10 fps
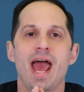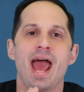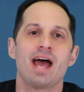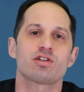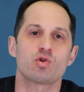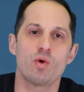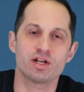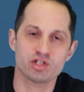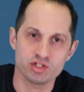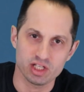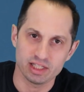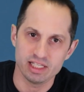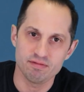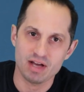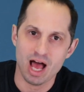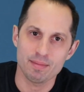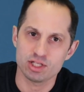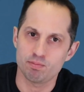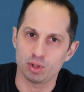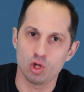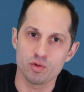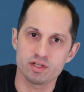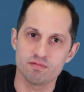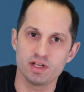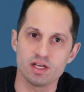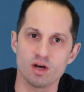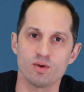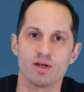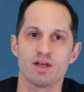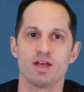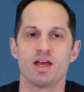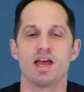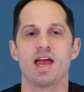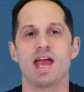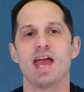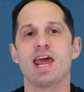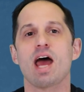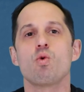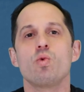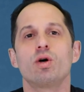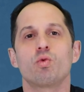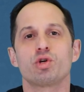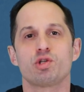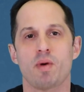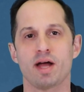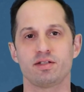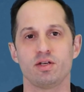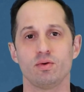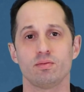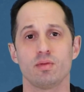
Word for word: ask questions and leave comments below this video, and I will respond to you.